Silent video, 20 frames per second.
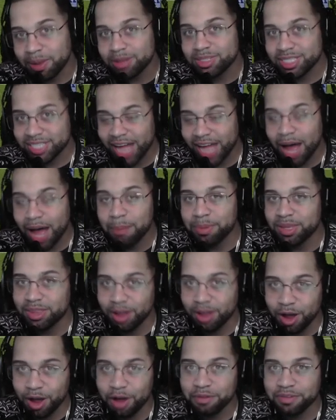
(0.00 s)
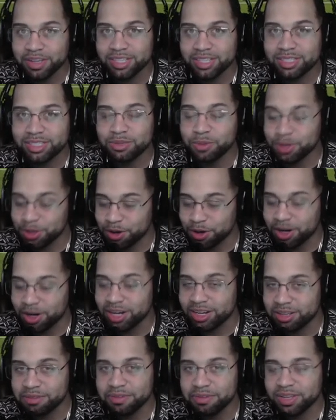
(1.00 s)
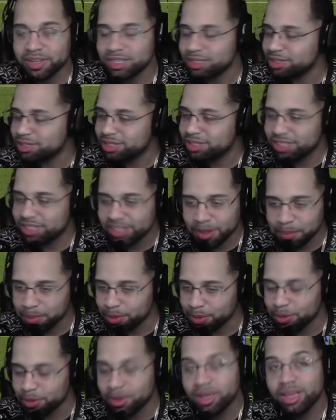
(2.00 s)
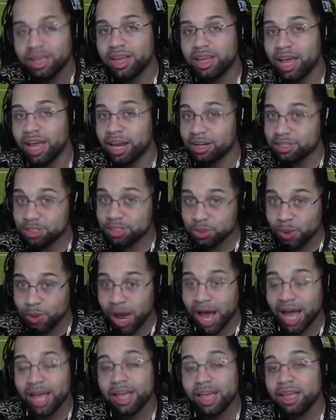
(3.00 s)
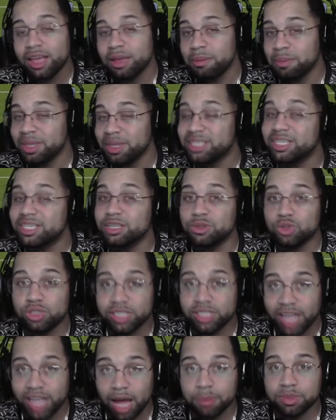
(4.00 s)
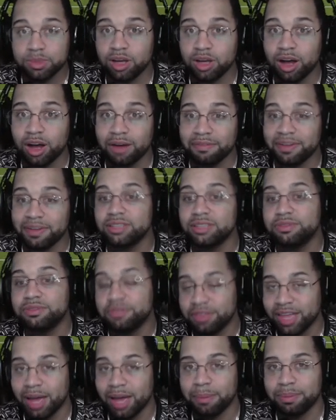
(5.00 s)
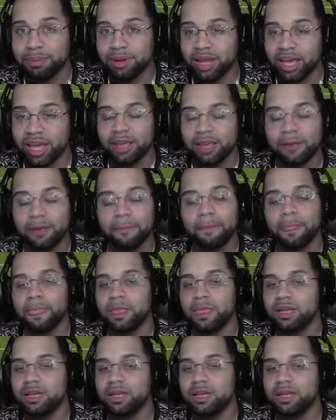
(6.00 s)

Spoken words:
It's about stopping the offense when you're on defense. Simple. And a swat means that you stop the offense for that play.